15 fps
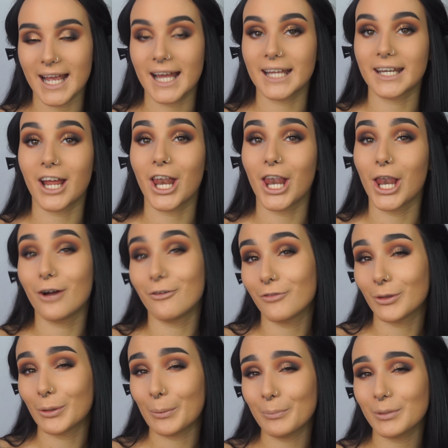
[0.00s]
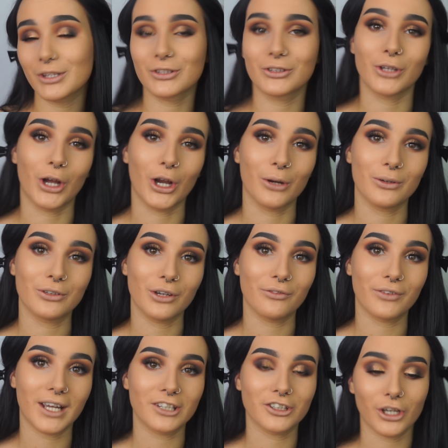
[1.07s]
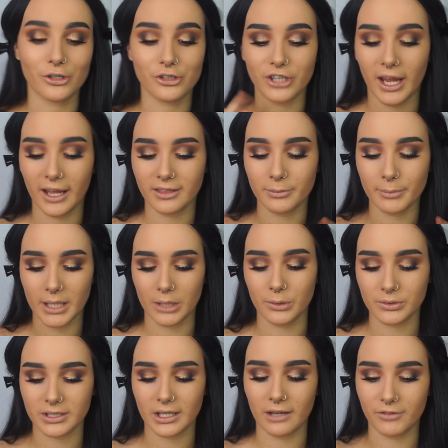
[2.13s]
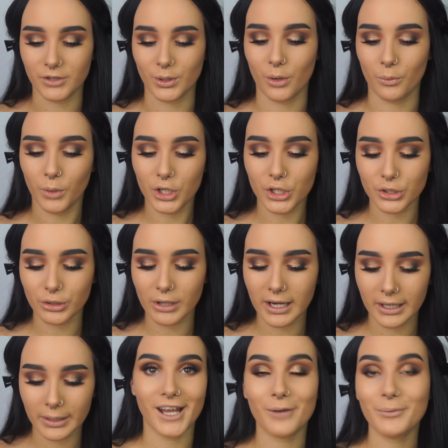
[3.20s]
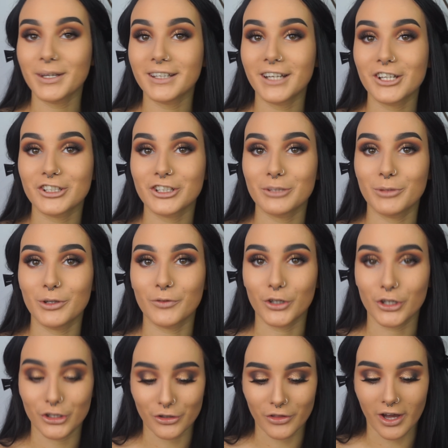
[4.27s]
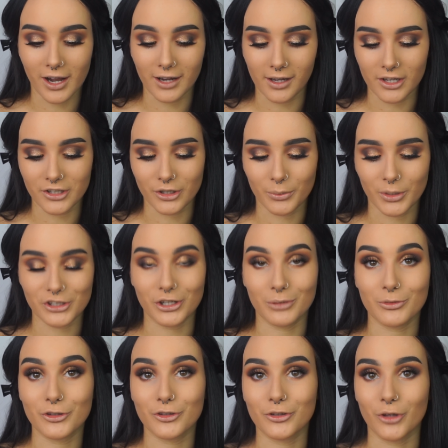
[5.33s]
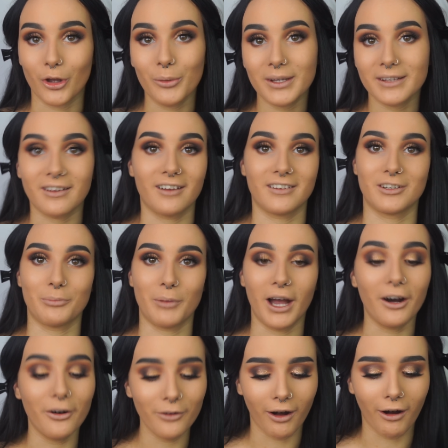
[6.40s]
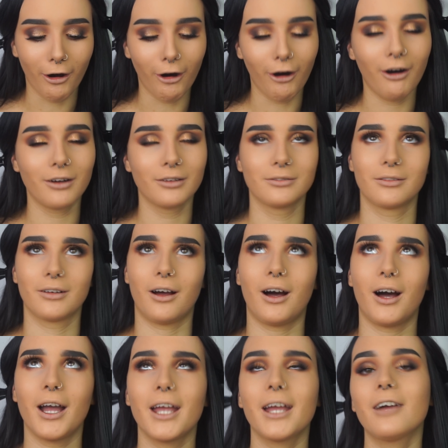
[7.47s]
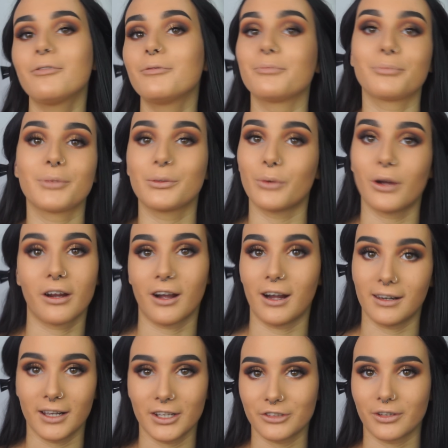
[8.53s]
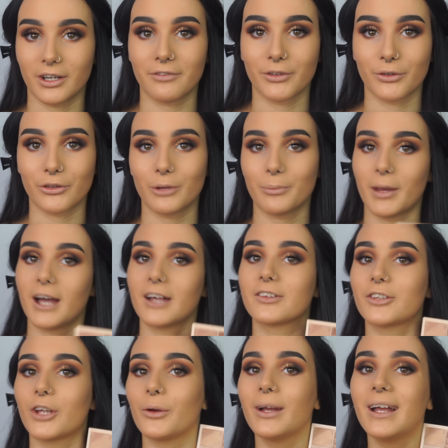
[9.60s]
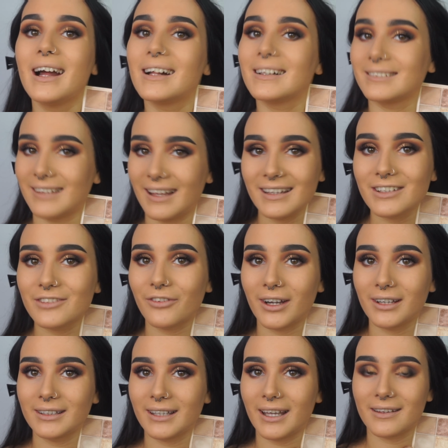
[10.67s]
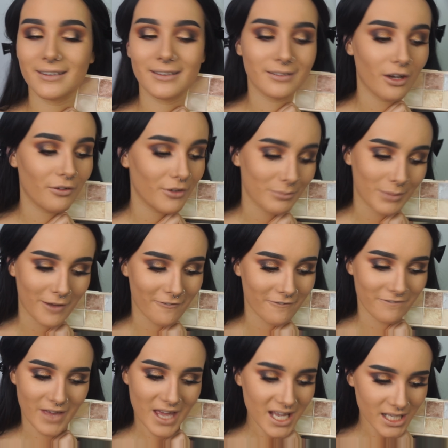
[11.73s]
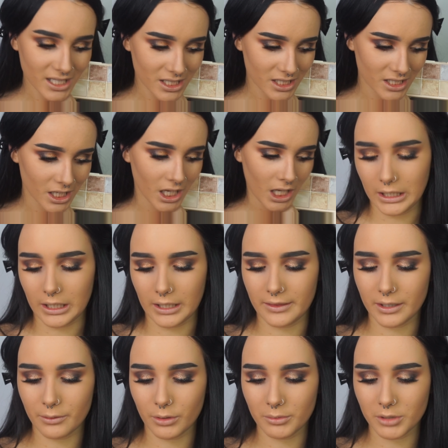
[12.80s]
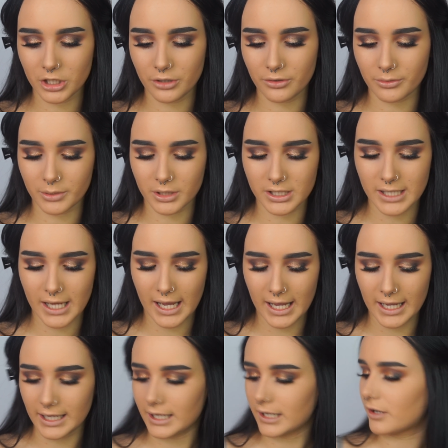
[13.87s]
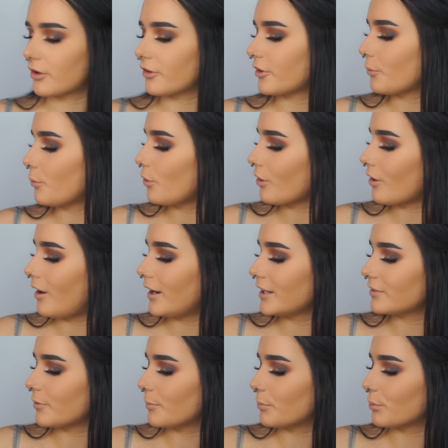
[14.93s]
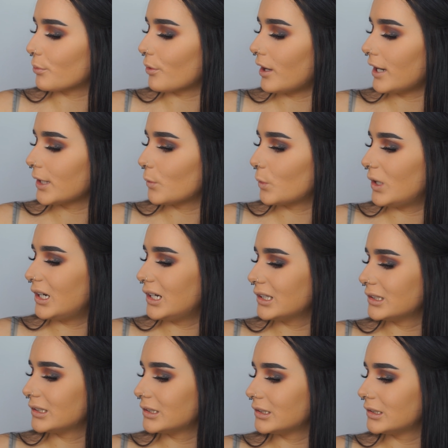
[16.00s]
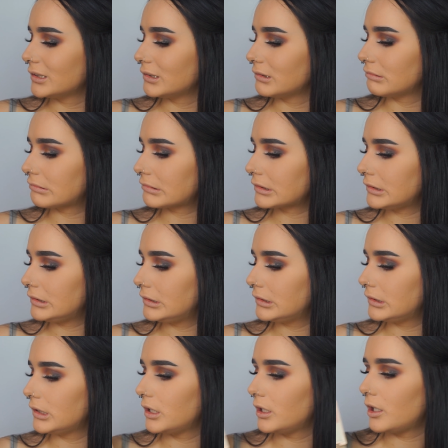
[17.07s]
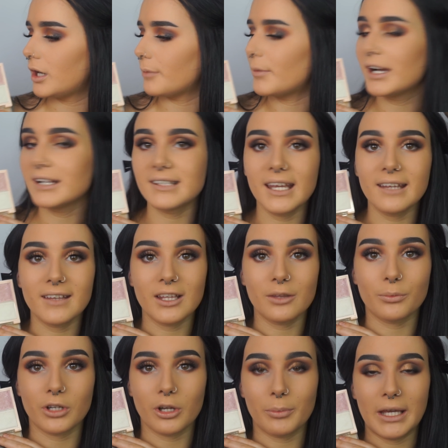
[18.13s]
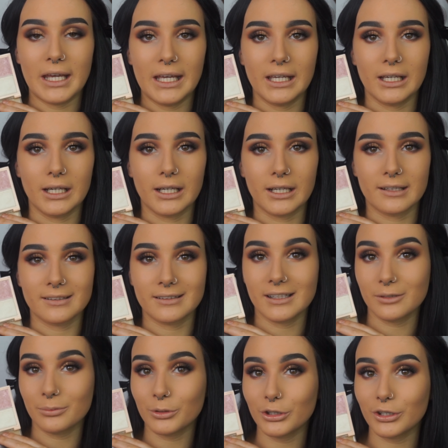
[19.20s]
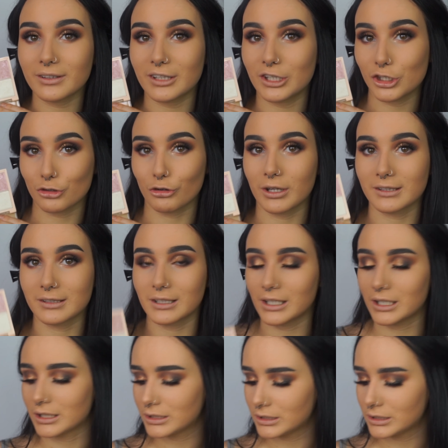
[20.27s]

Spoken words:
and I love them, so don't forget to go check them out if you are wondering. Now we can actually move on to the highlighter, which I'm so excited about. Oh, I haven't been wearing highlighter and I feel so bad. So let's finally get this stuff on my face. I think what I'm gonna do is I'm gonna take, because I want kind of a bright one. Might take this one up here because this one looks interesting.